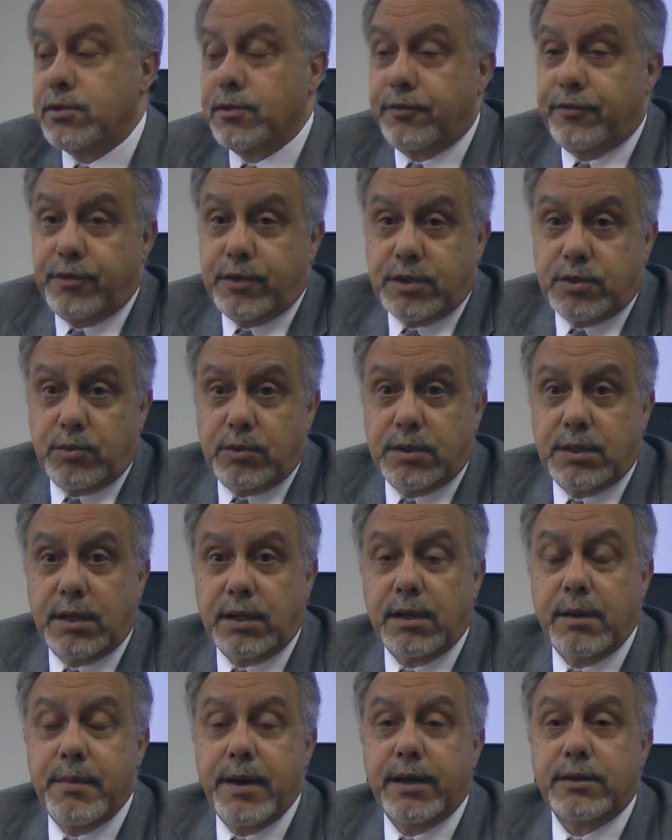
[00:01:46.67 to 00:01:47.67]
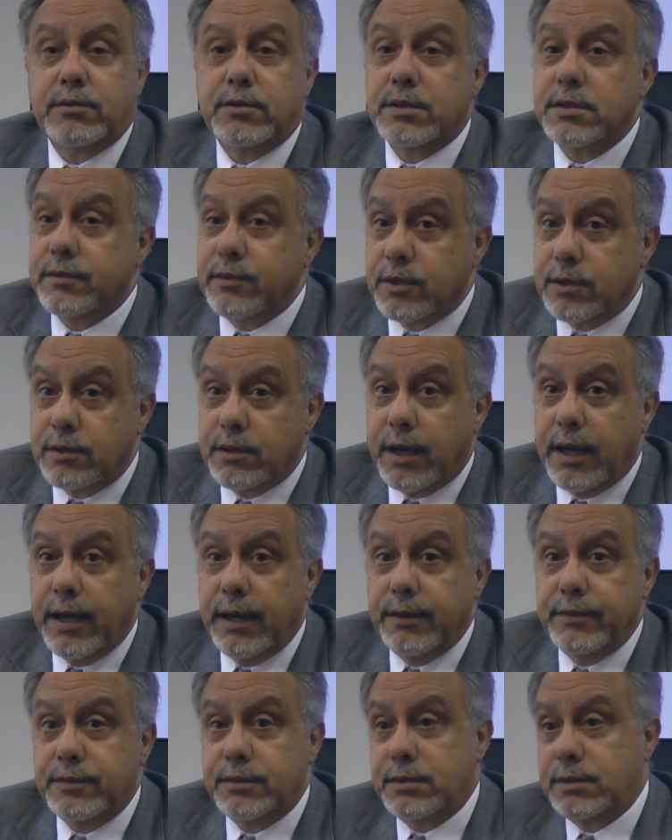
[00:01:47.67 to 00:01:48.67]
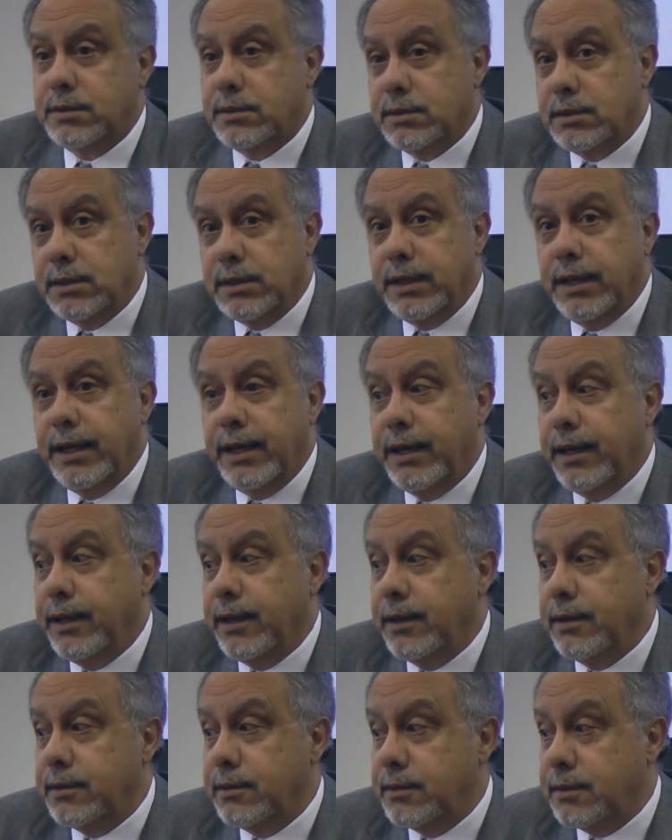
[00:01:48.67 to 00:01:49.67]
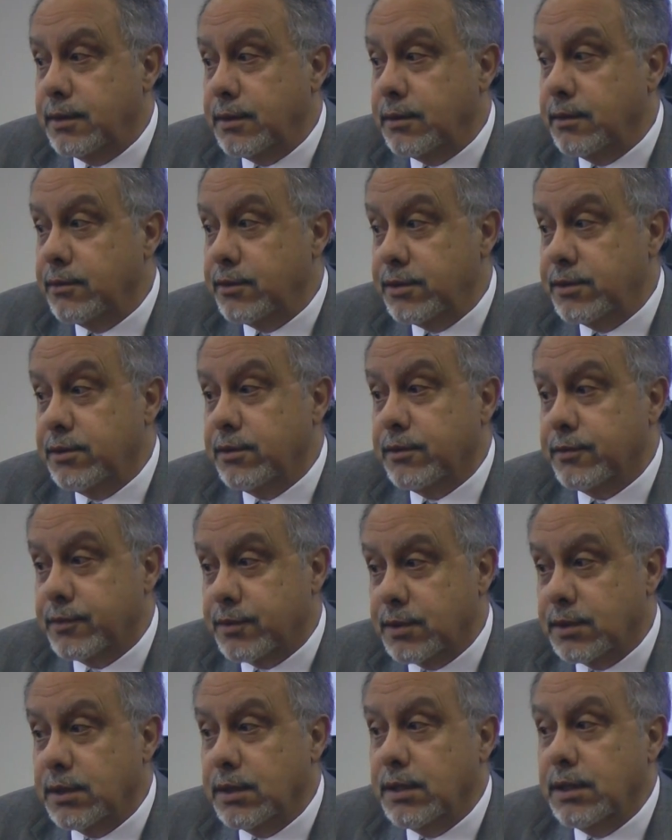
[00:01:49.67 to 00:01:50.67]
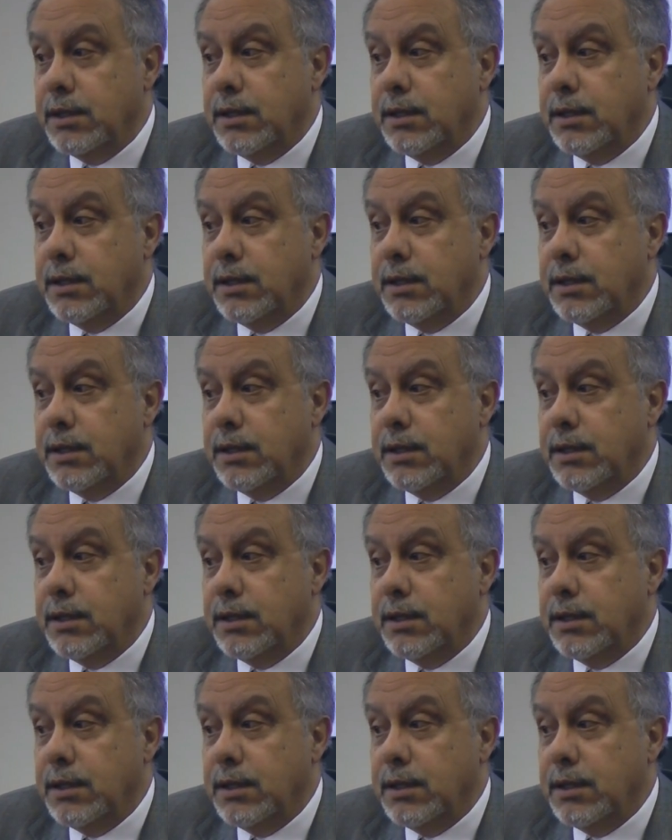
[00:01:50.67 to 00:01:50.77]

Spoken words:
So first we'll talk about reservoir drives and reserves.